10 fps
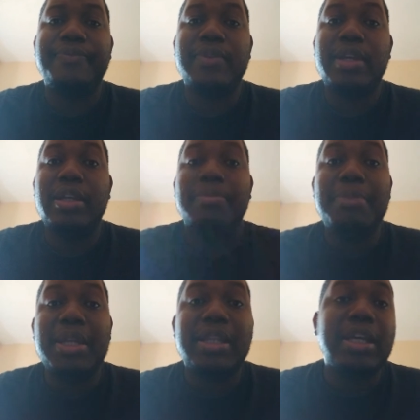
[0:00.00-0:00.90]
it
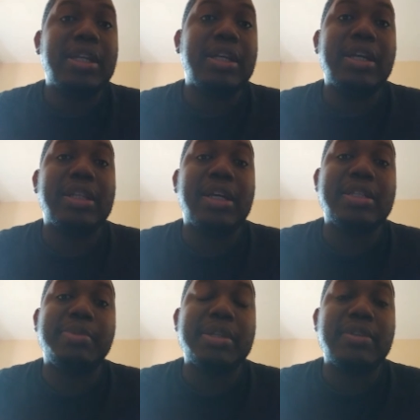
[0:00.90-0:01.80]
better in that
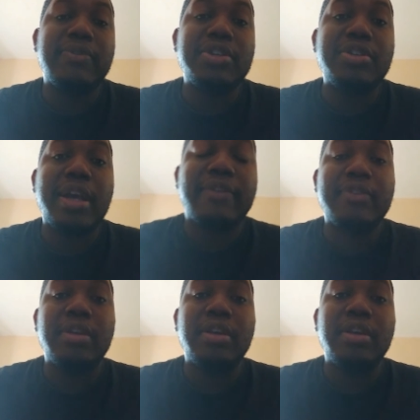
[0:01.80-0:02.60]
aspects if you try to